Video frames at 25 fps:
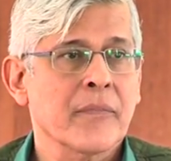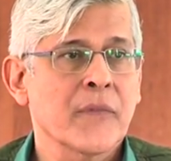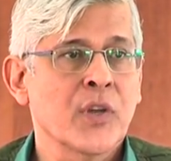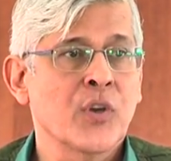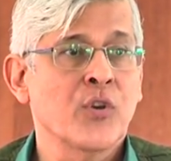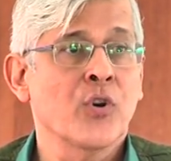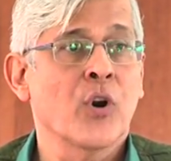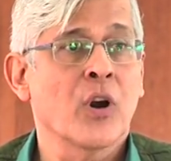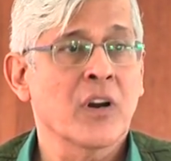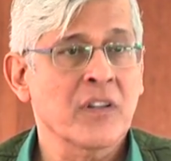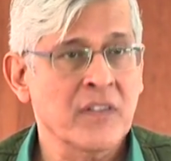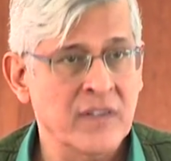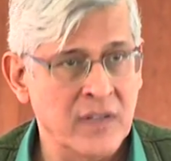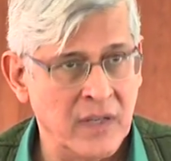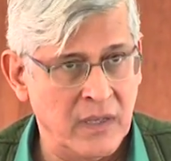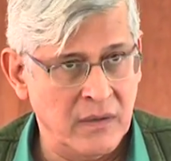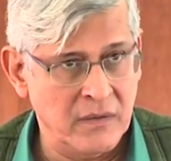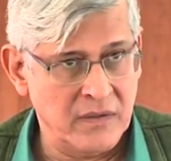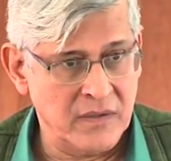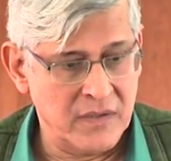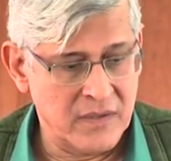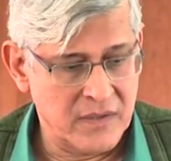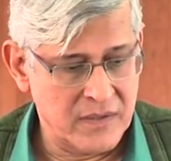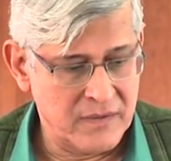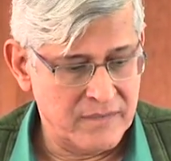
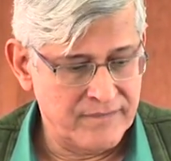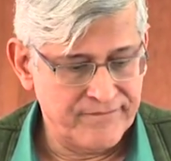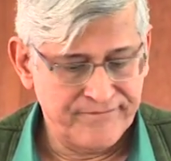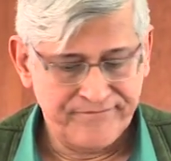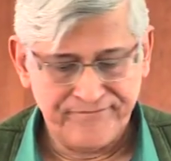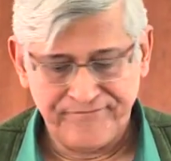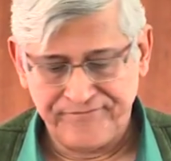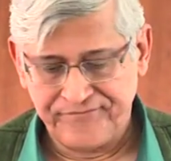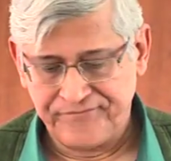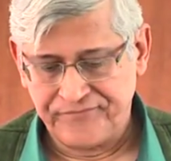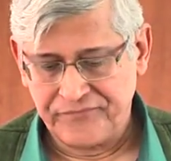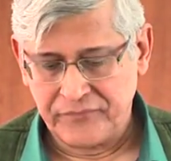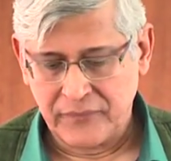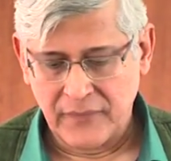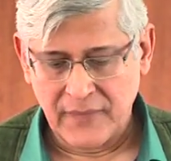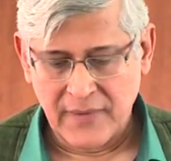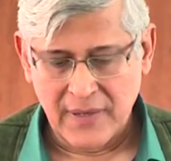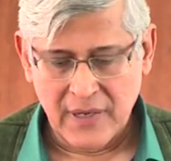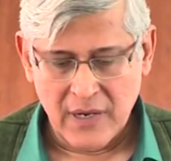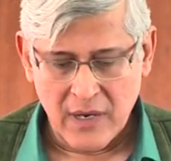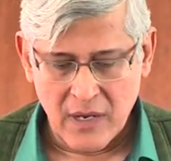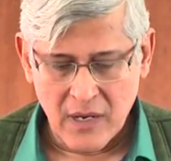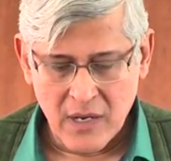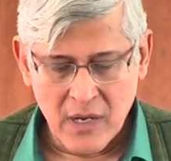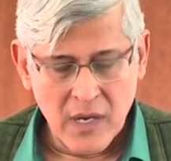yourselves.
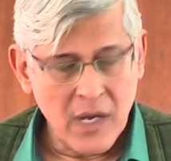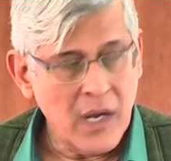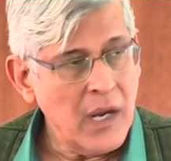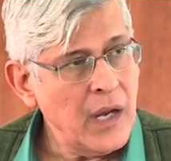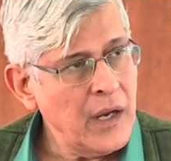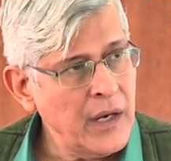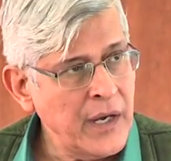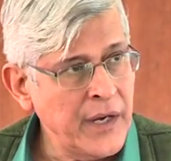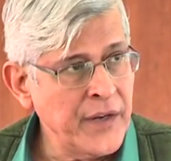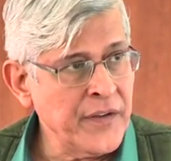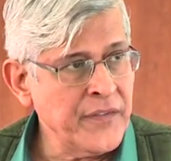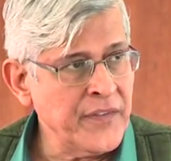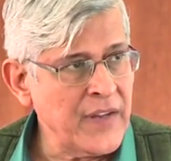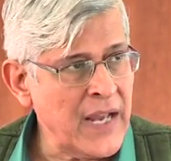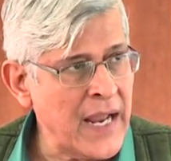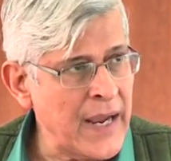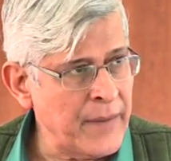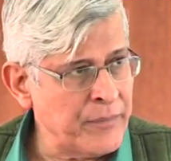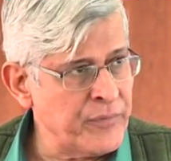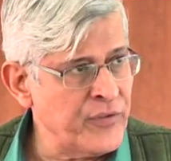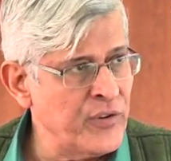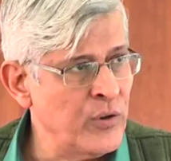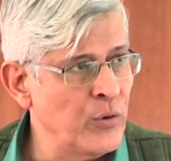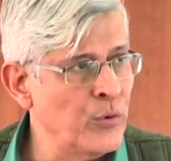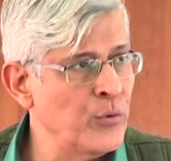It's
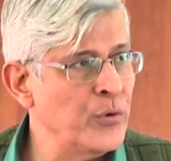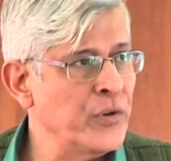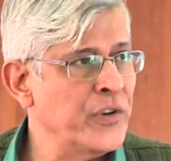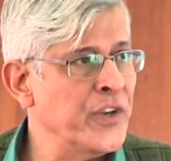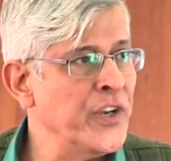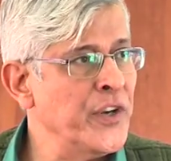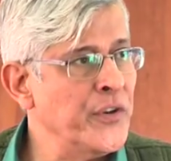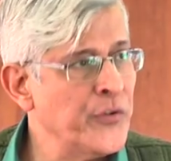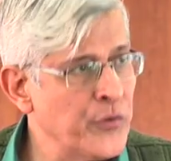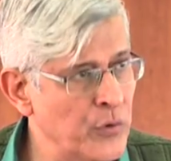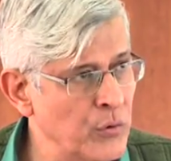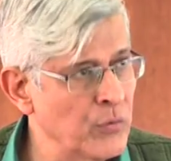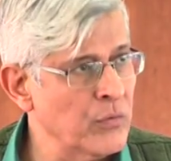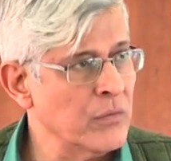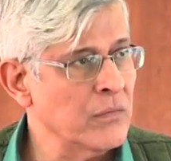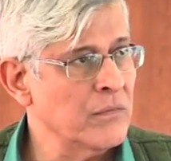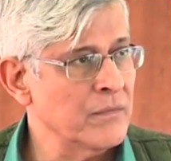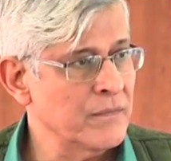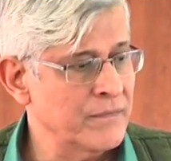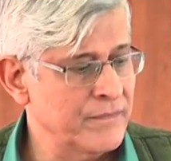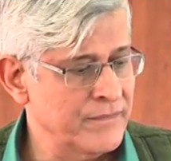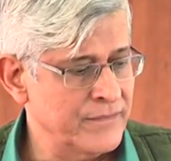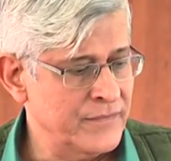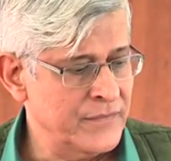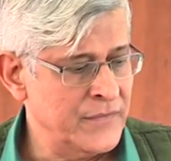absolutely true.
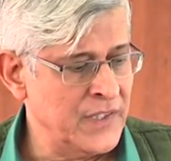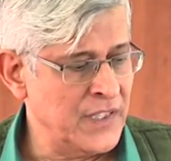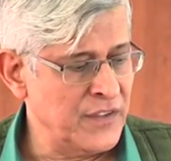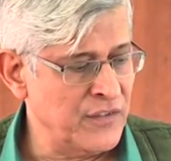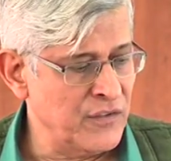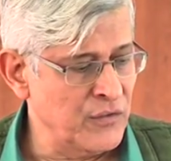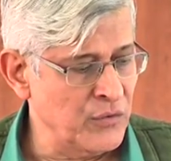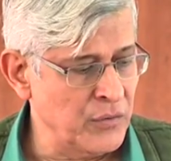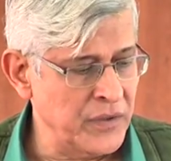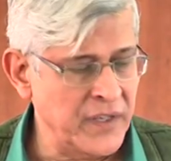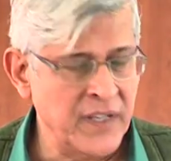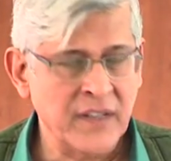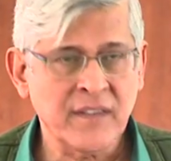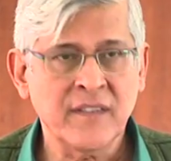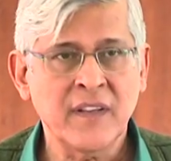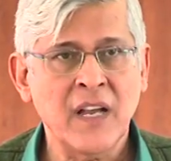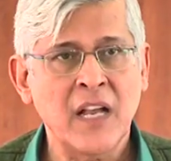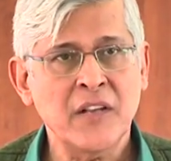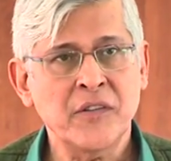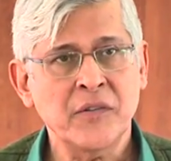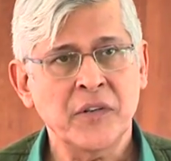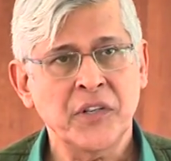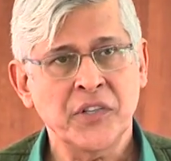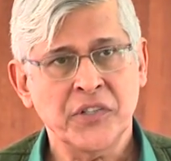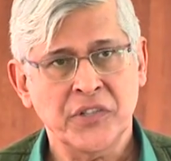There's no
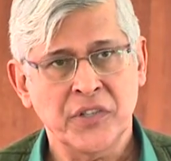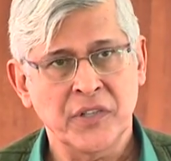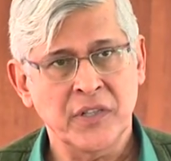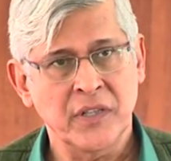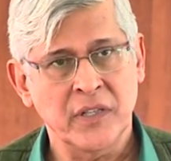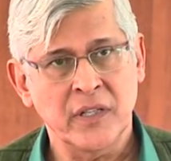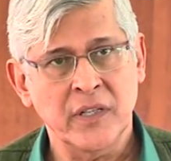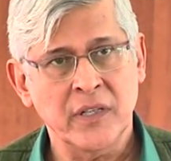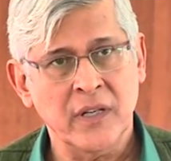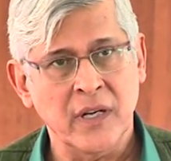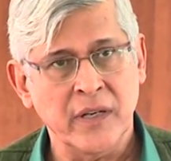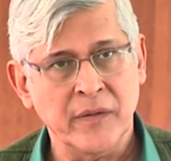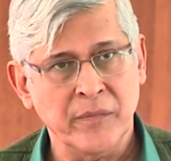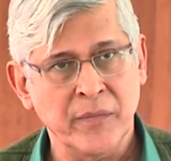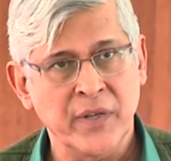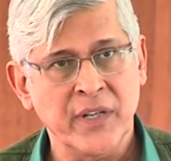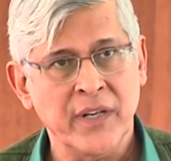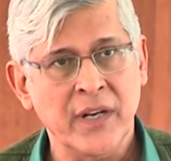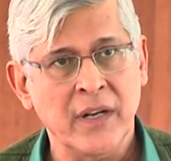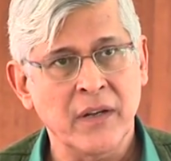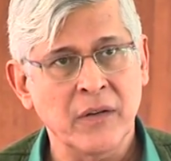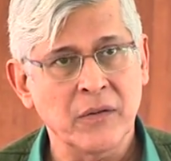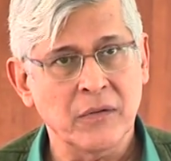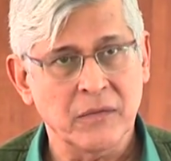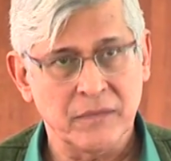exaggeration in it, let me
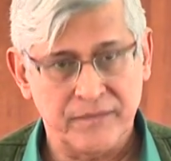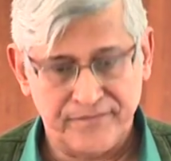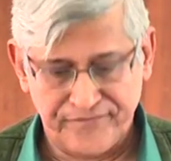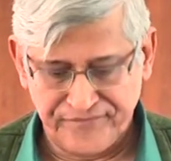tell you.